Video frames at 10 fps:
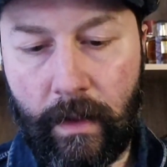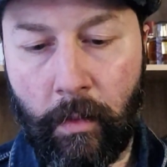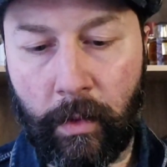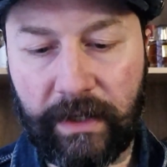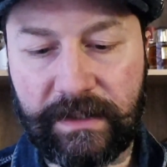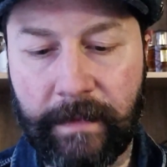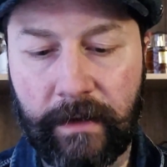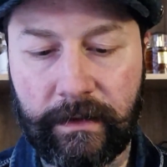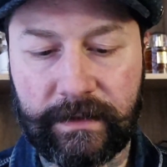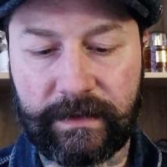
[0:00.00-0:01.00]
When I
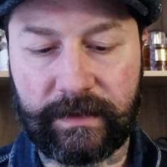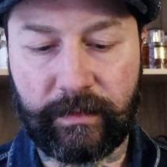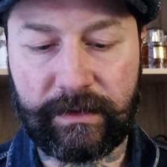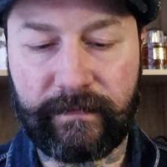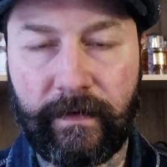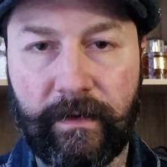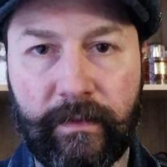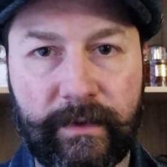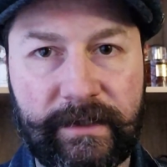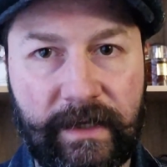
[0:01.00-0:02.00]
smelt this wasn't very
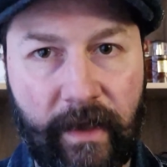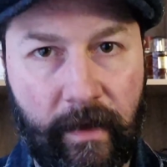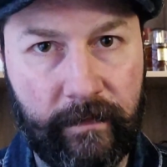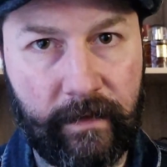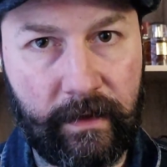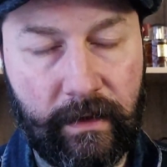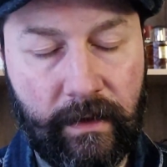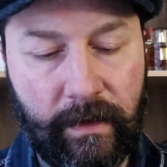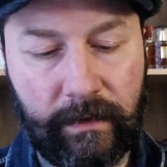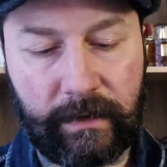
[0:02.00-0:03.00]
whiskey heavy.
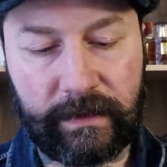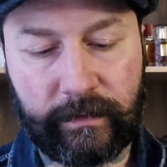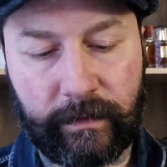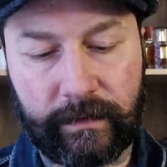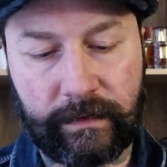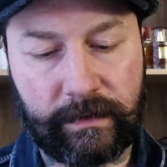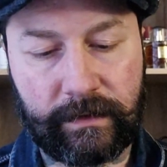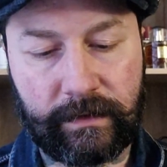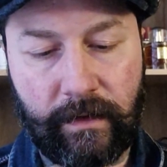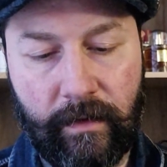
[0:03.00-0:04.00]
This
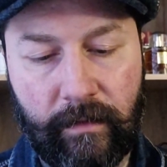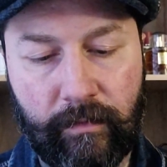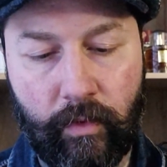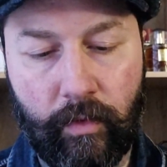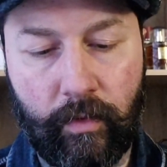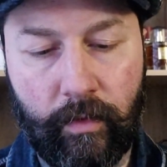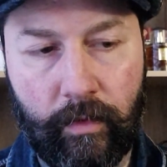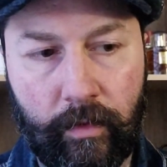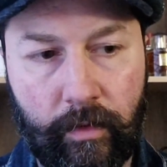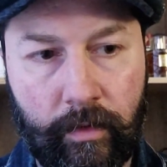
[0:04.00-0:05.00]
was
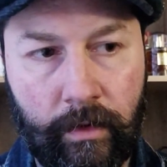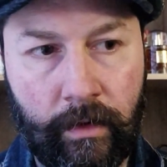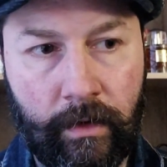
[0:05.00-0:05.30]
more